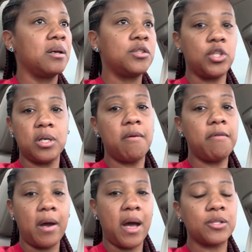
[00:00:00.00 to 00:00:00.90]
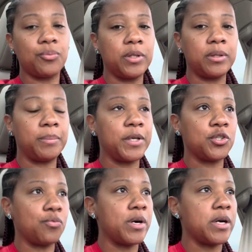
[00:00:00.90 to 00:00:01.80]
she never asked what the
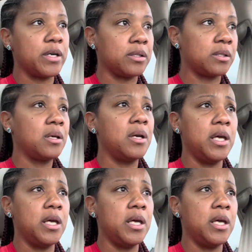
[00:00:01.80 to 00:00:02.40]
budget was.